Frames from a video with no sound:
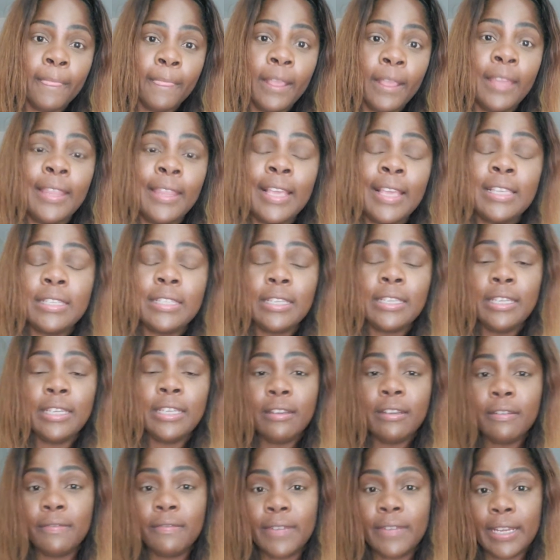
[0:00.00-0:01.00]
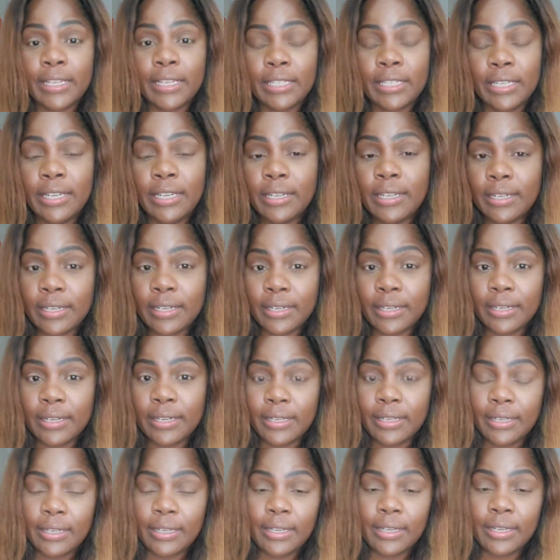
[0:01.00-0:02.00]
And that's the year of next year.
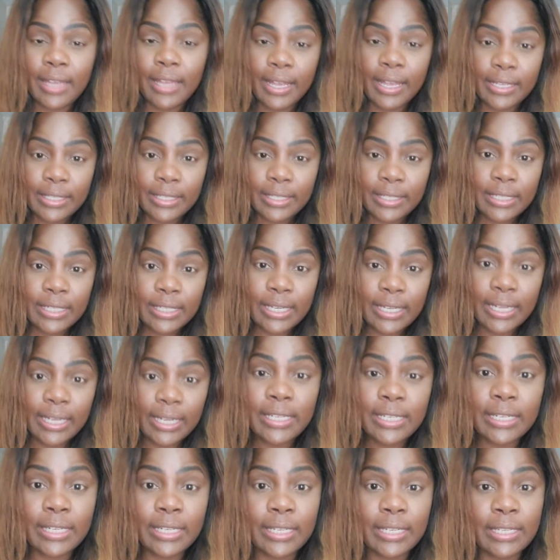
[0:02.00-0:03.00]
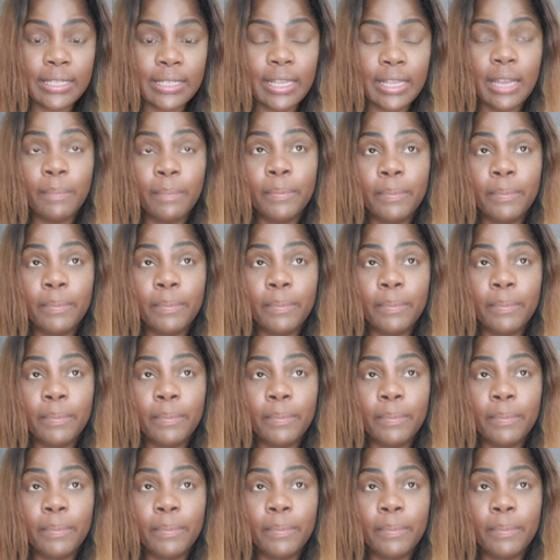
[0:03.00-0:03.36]
Constant changes,